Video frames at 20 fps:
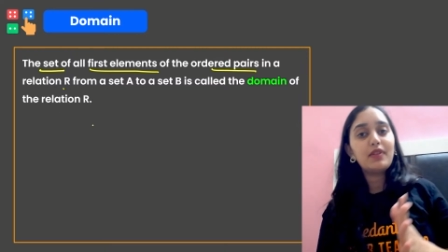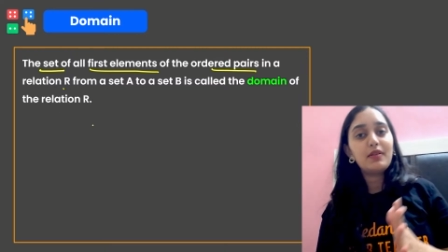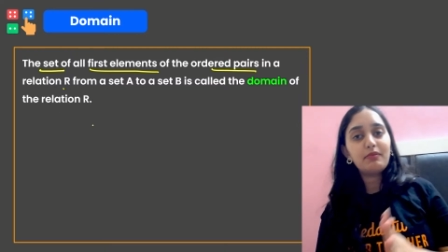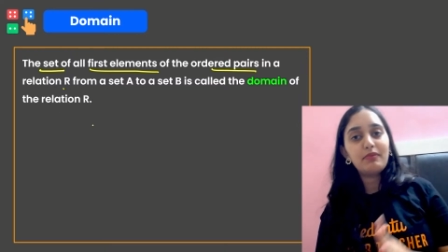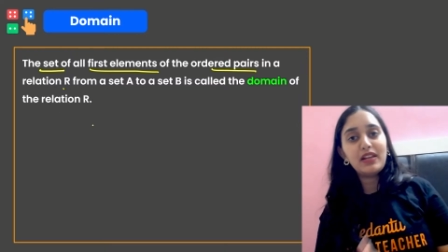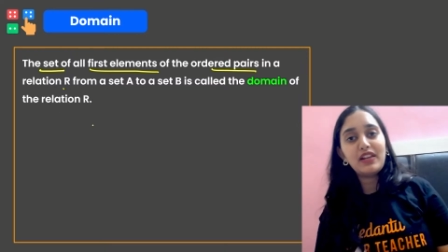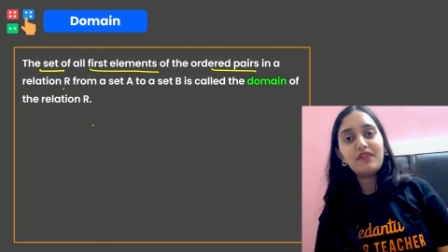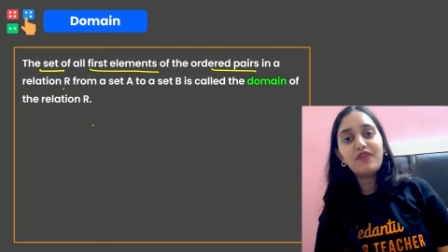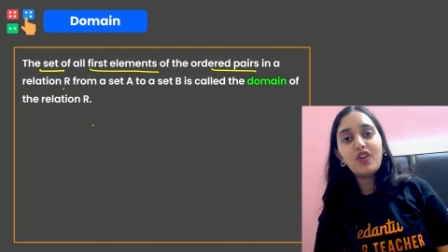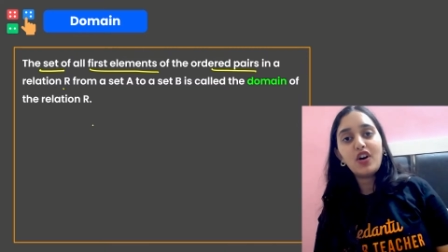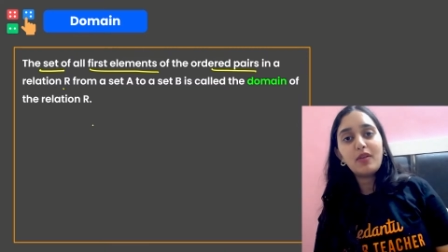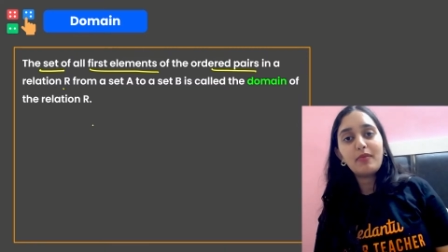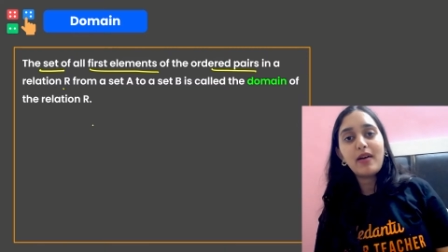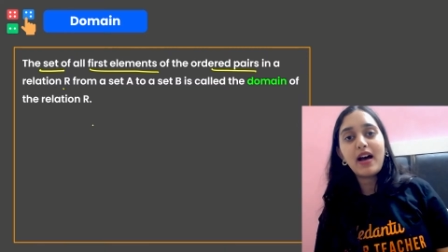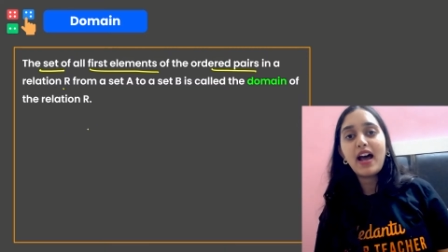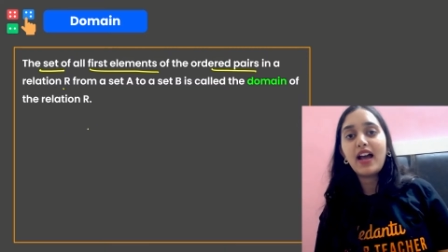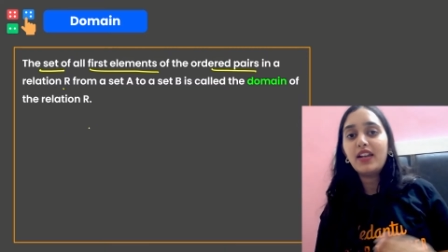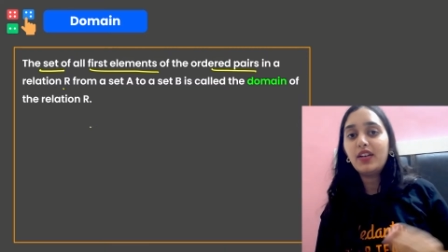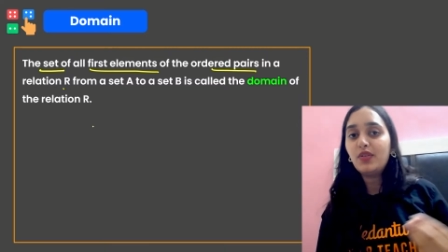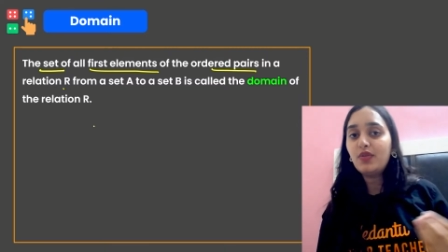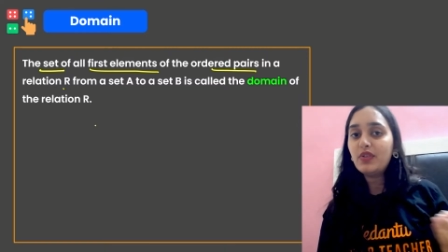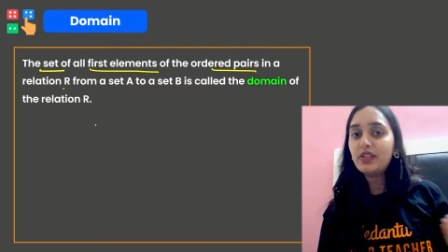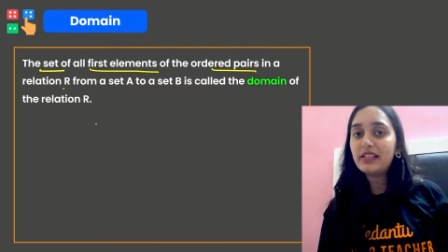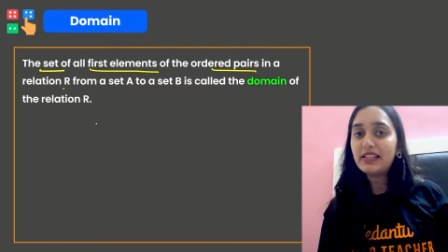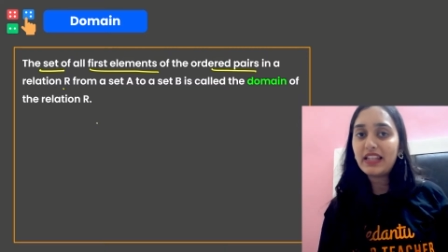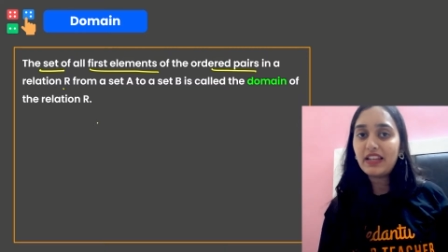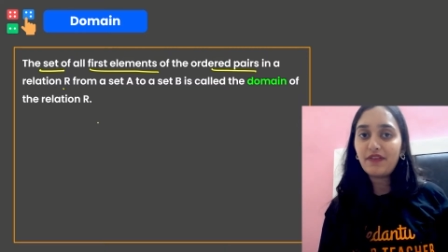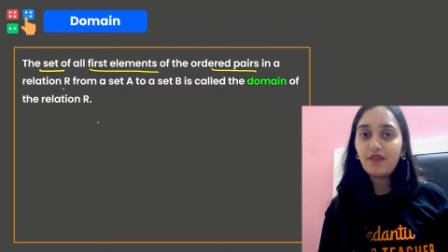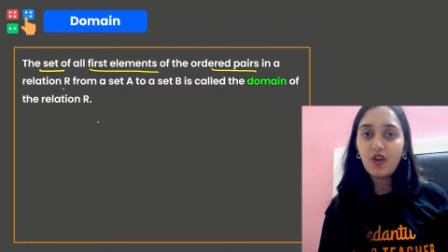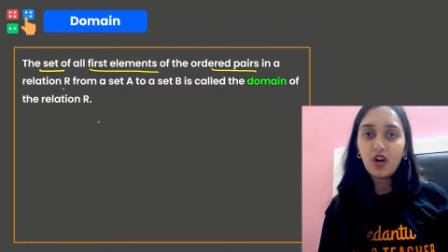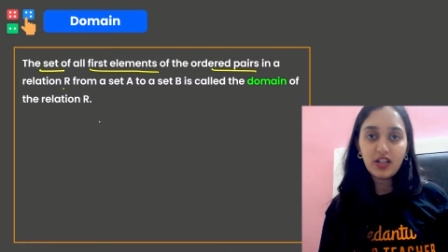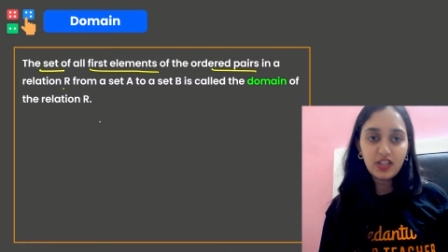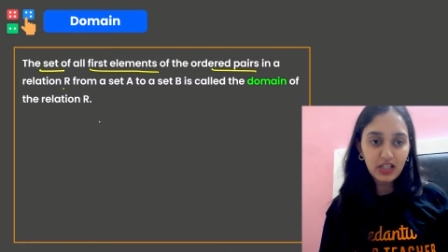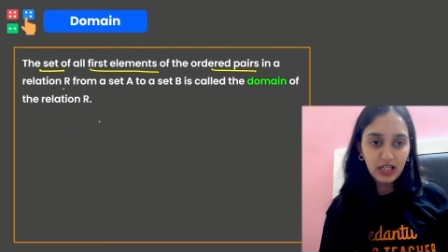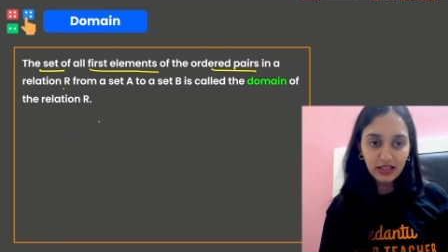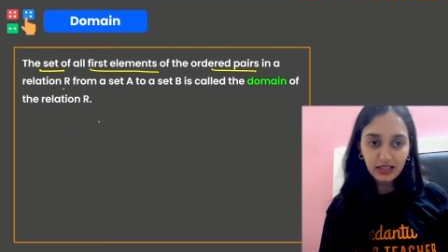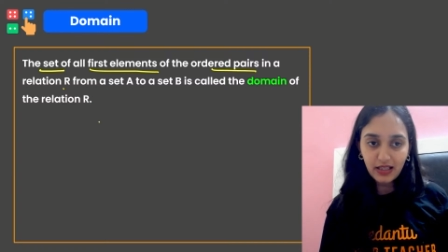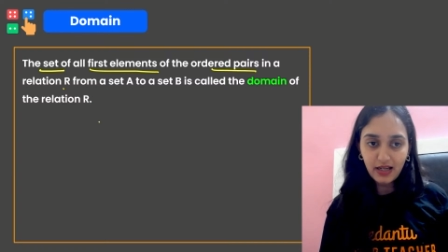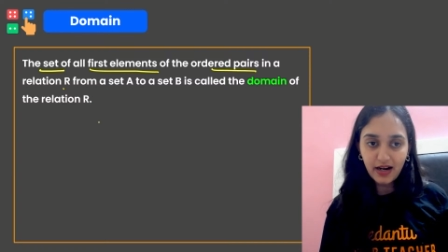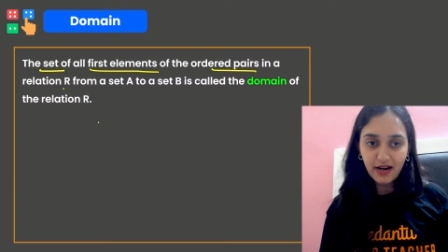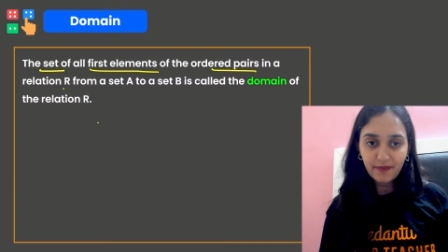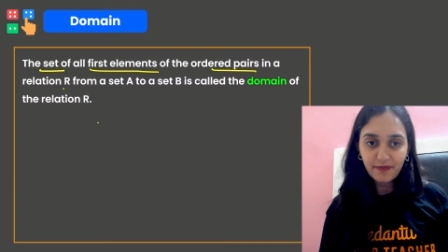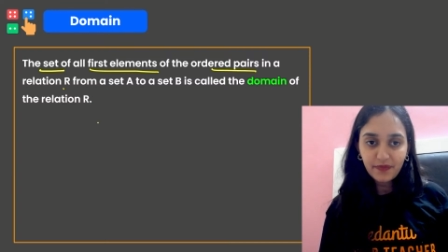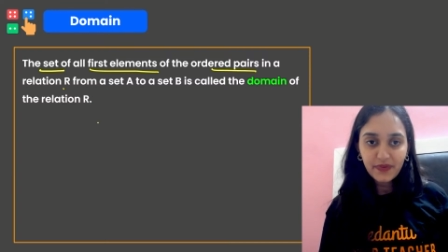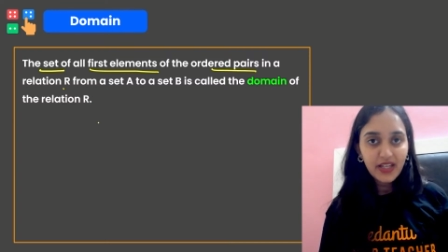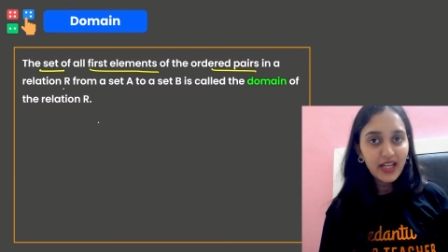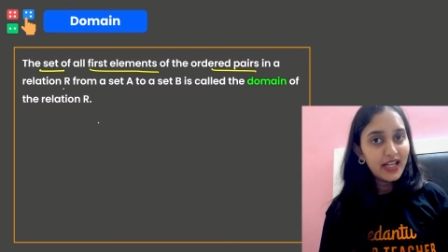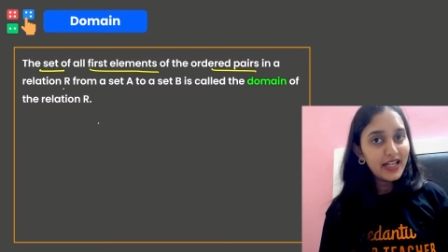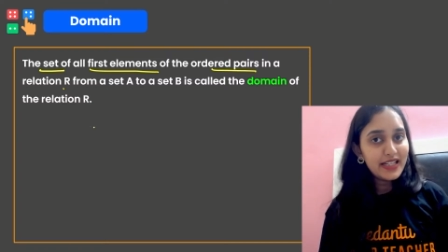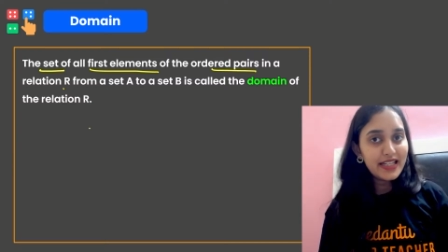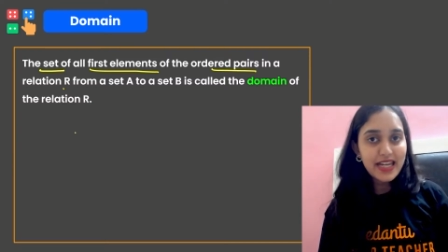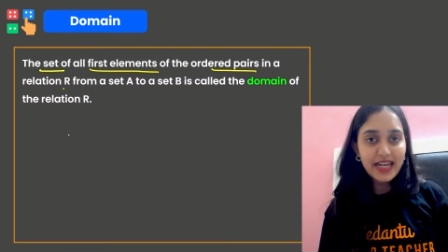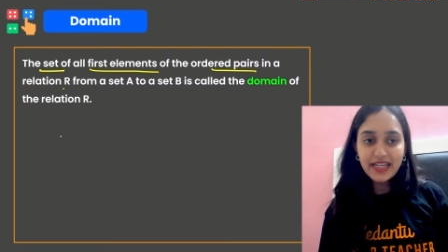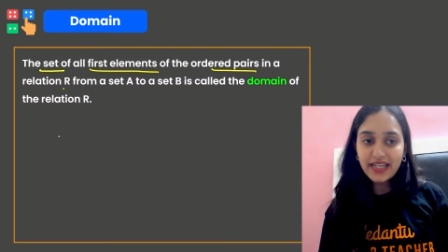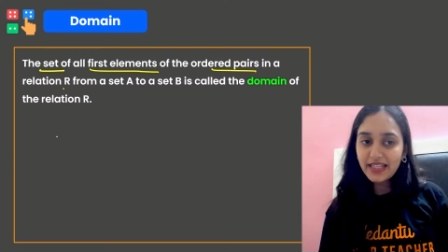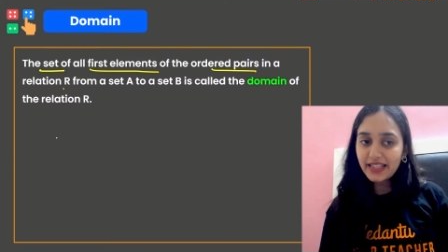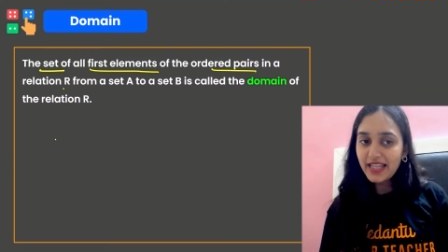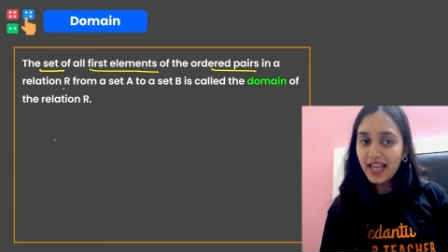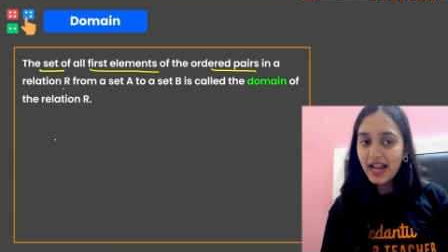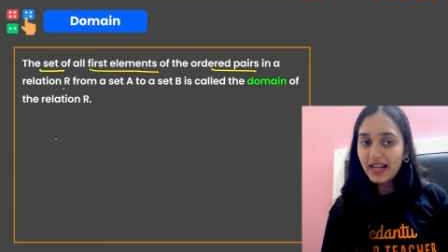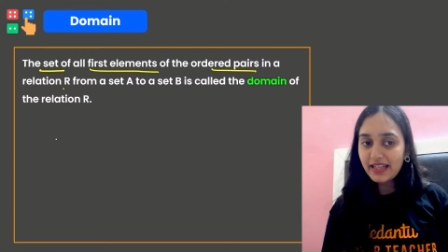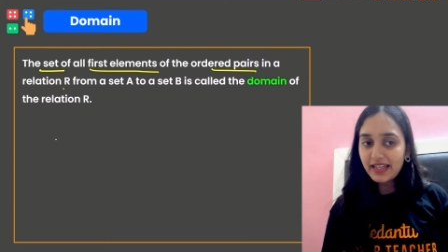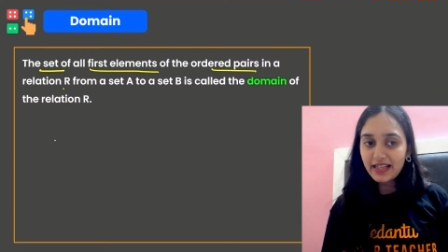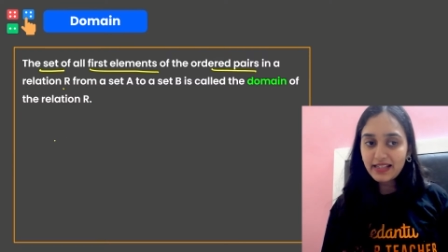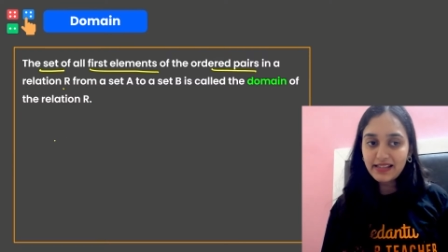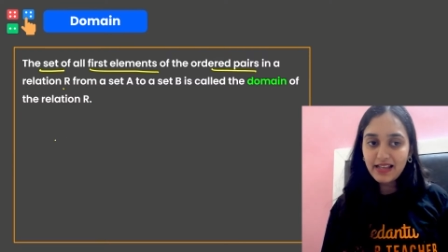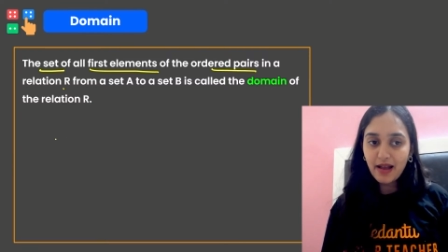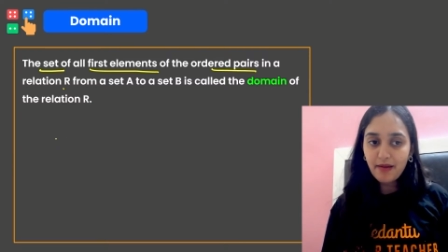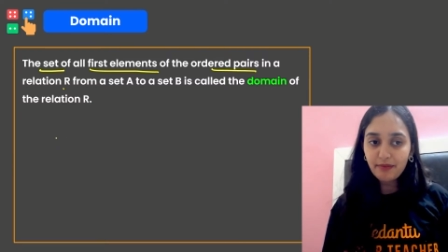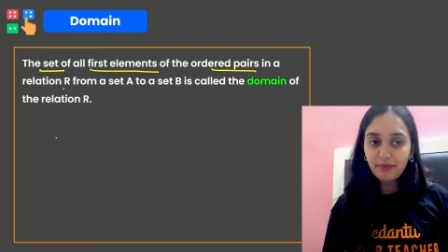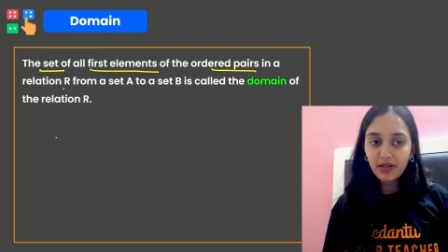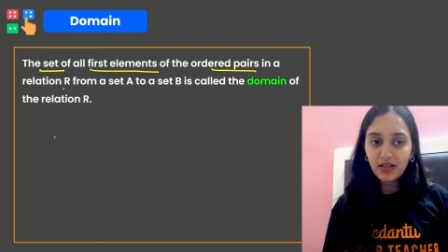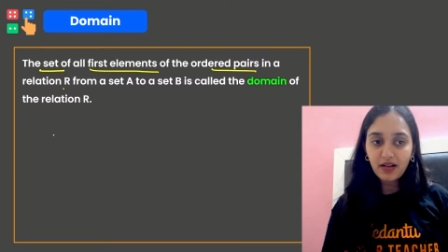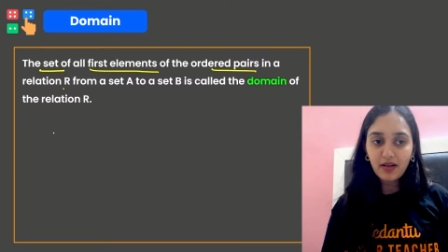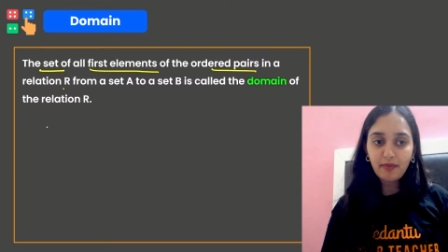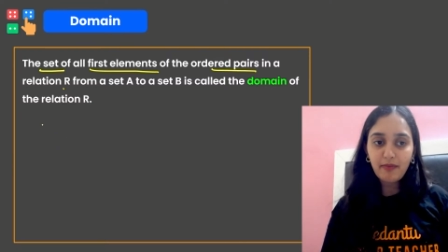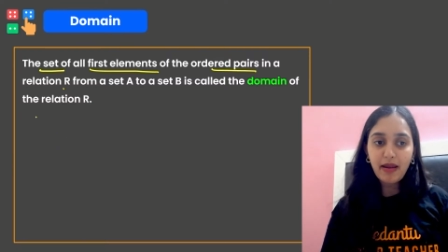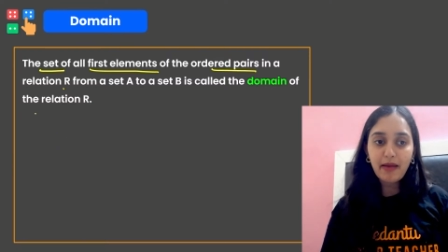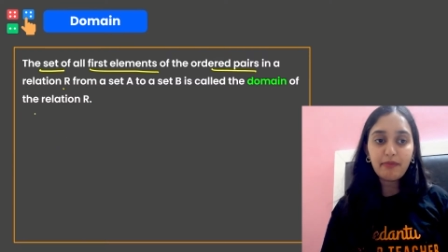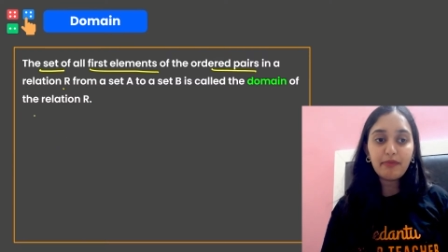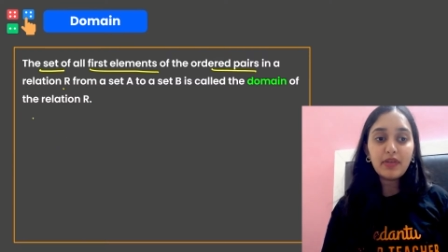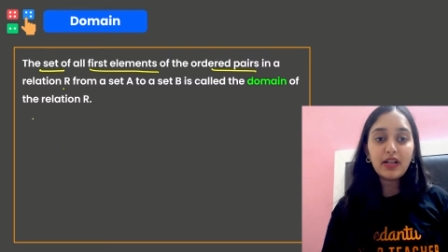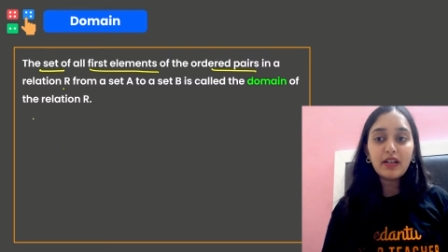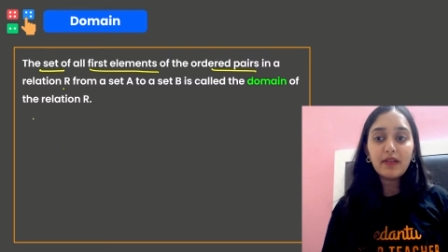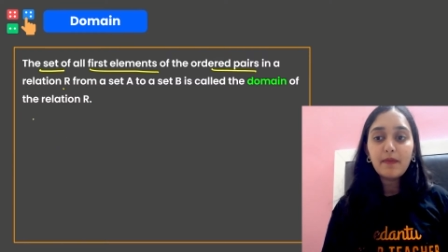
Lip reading: B for Bhanu, C for Chandra. Taking that example, remember?